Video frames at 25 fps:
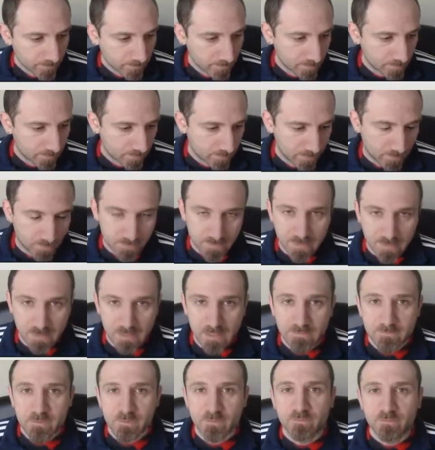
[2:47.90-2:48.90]
because it
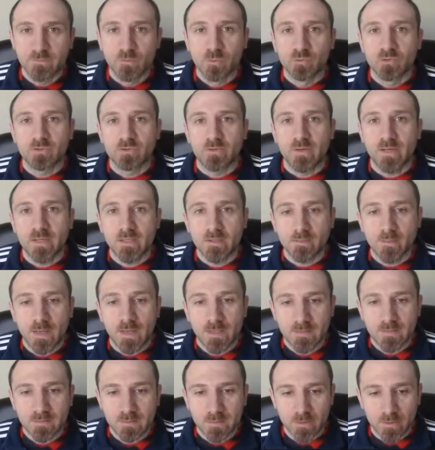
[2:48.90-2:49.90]
leaves you full screen
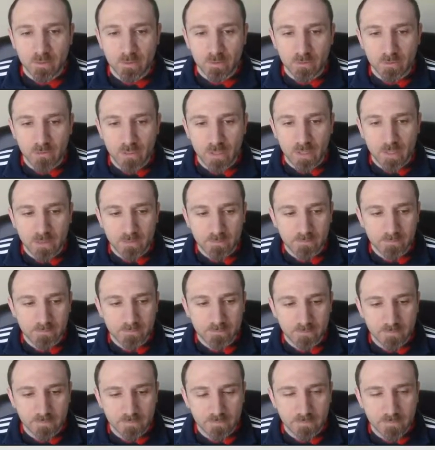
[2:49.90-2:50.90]
away, so
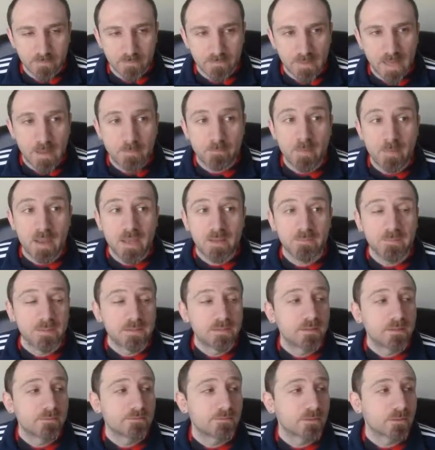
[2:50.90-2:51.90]
that may be
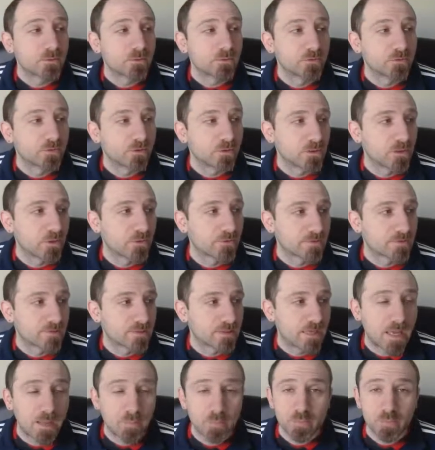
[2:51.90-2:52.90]
difficult to close the
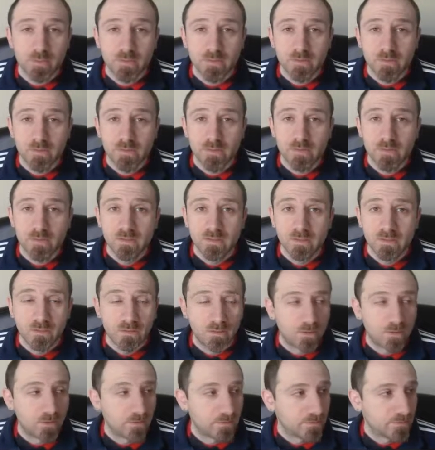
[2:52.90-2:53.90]
gap
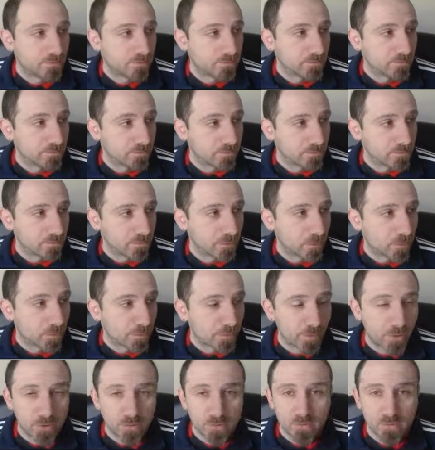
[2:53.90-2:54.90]
on your
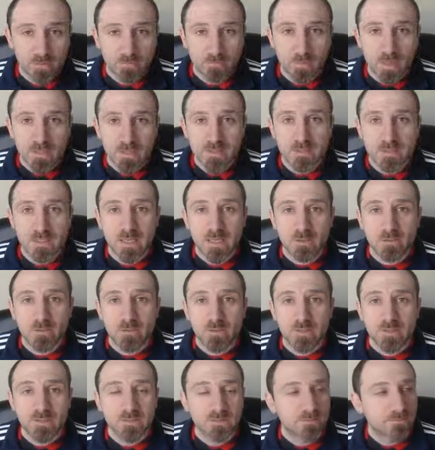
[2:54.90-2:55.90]
opponent much later
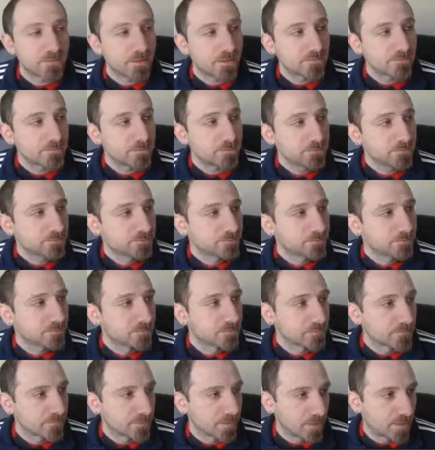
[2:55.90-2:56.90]
on in survival,
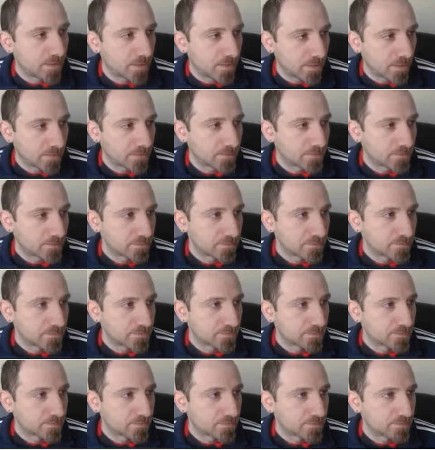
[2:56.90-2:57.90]
and
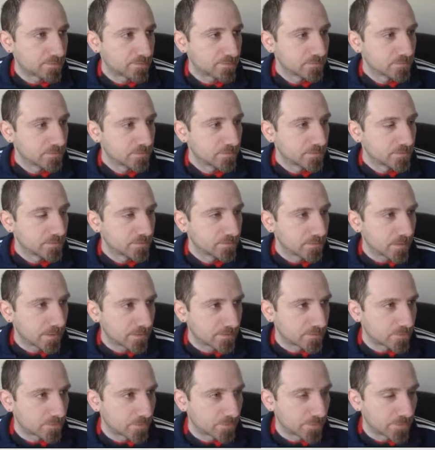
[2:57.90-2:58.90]

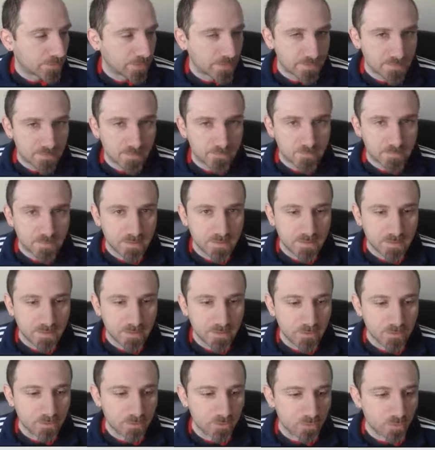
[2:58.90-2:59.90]
that's not really something
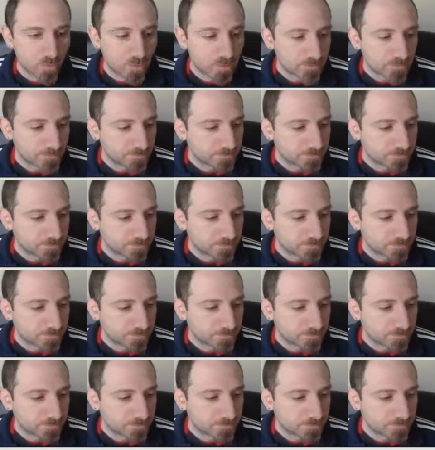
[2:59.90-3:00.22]
that you do want.